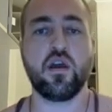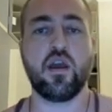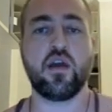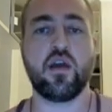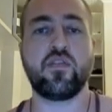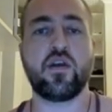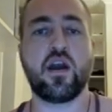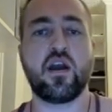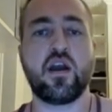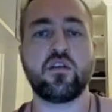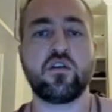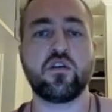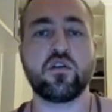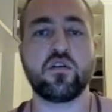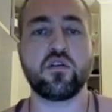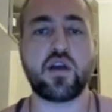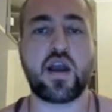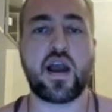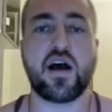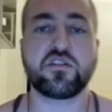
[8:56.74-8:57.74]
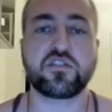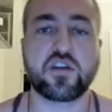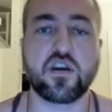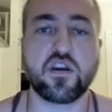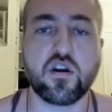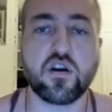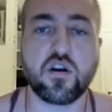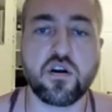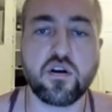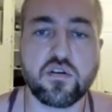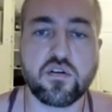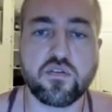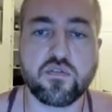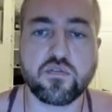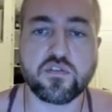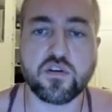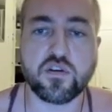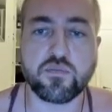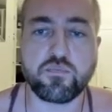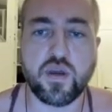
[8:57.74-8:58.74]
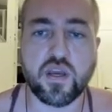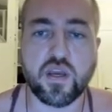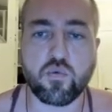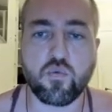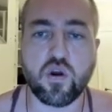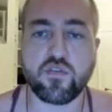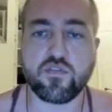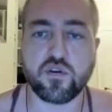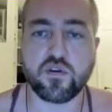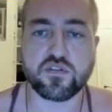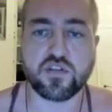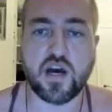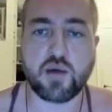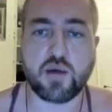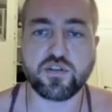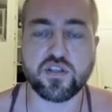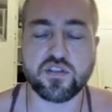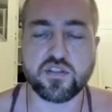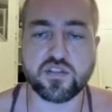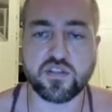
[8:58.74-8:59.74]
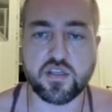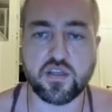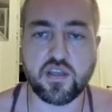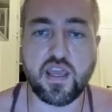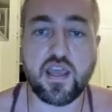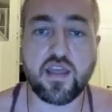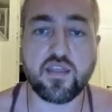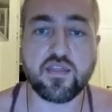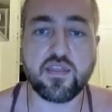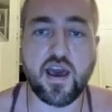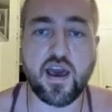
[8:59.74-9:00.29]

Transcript: and then you're asking her to pick one of those options in